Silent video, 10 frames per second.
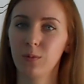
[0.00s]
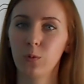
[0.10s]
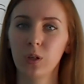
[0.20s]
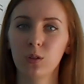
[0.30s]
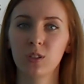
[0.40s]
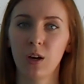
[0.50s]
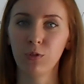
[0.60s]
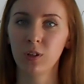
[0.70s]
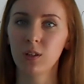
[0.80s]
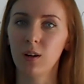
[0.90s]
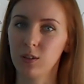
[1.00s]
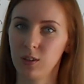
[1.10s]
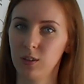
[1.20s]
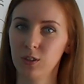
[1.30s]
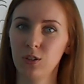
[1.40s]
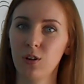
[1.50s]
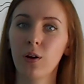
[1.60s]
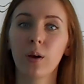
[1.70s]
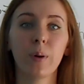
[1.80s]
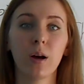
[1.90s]
we use definite article to
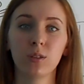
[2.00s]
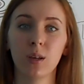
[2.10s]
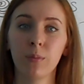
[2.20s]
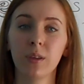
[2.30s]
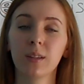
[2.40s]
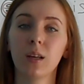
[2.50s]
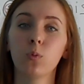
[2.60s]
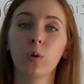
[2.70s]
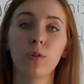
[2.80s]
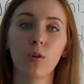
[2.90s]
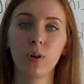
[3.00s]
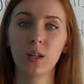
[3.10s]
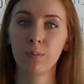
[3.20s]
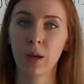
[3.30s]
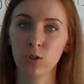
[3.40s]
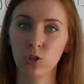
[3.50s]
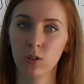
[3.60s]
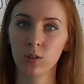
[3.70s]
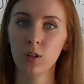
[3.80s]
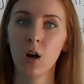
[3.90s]
talk about something that we've already
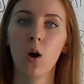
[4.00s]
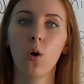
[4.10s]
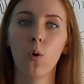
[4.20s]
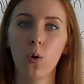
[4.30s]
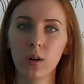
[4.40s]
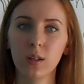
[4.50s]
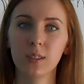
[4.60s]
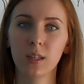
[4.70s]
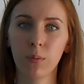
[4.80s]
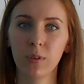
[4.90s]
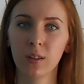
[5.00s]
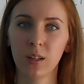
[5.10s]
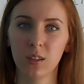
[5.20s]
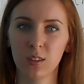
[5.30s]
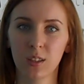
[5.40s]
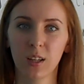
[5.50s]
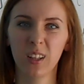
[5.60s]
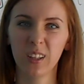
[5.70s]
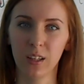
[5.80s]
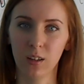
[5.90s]
mentioned or something that is
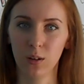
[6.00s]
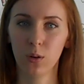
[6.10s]
clear.